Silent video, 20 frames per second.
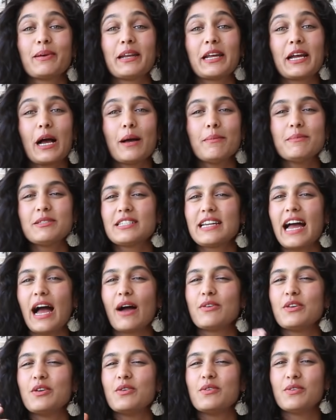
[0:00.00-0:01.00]
when it comes to
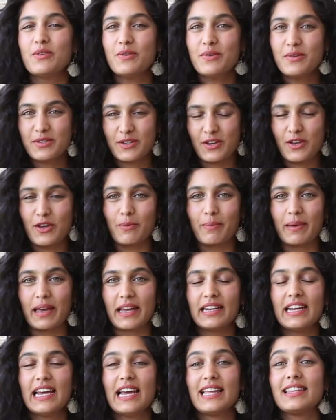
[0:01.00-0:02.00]
how you use
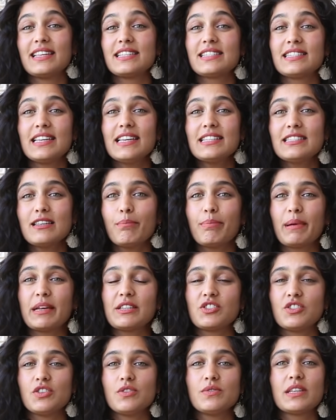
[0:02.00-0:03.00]
cumin, the seeds are
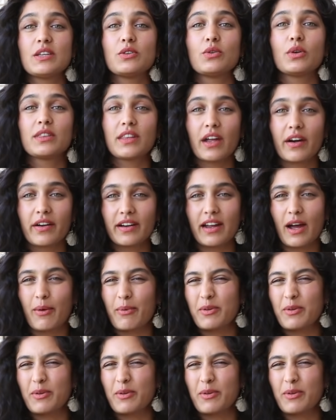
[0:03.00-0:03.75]
best used in your tadka